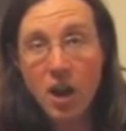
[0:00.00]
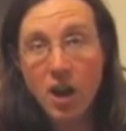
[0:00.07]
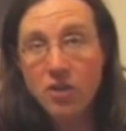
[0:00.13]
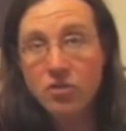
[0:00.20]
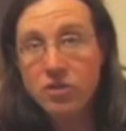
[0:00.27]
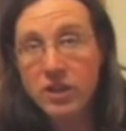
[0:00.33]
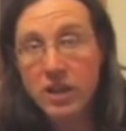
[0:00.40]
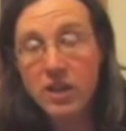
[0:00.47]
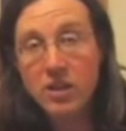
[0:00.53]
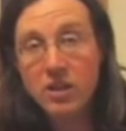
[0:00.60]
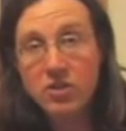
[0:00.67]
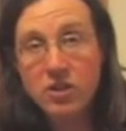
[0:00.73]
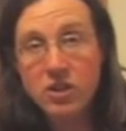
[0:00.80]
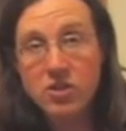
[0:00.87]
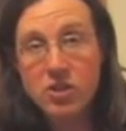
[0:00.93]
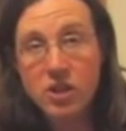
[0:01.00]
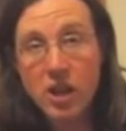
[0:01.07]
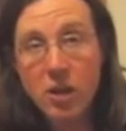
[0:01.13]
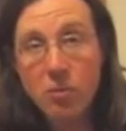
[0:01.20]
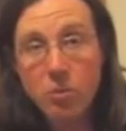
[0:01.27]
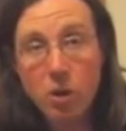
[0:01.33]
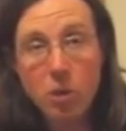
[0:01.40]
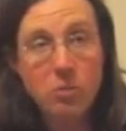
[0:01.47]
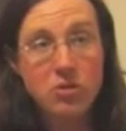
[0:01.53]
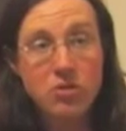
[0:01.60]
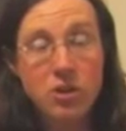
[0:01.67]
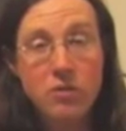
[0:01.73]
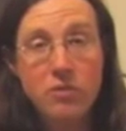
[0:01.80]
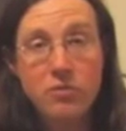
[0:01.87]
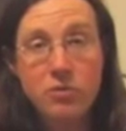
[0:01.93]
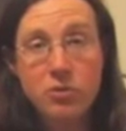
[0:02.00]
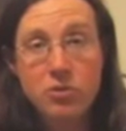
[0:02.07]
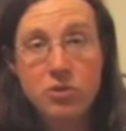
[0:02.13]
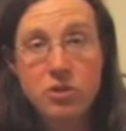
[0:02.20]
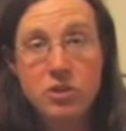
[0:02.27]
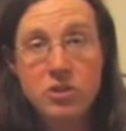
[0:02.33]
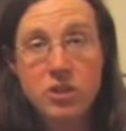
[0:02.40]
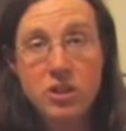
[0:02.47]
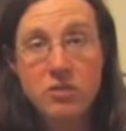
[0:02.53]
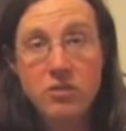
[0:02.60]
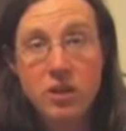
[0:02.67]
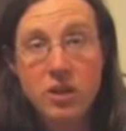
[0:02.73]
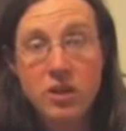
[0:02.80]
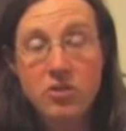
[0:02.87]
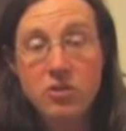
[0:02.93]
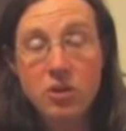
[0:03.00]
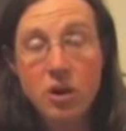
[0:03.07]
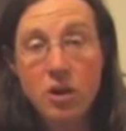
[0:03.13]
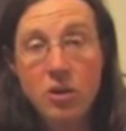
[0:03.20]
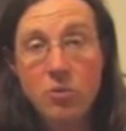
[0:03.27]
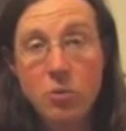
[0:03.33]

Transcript: I usually get the extension out and plonk myself in front of the TV so I